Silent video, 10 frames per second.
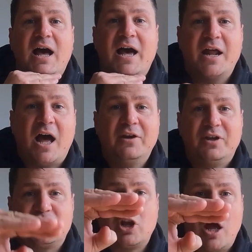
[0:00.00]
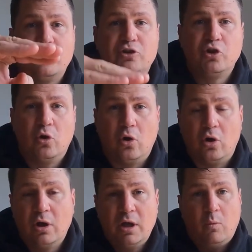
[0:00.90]
An underslung
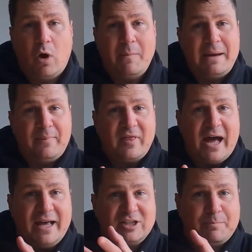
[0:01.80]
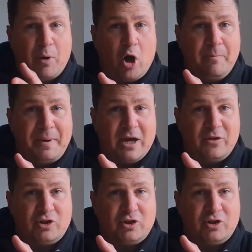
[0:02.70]
jaw, what I mean by that is the bottom bit of the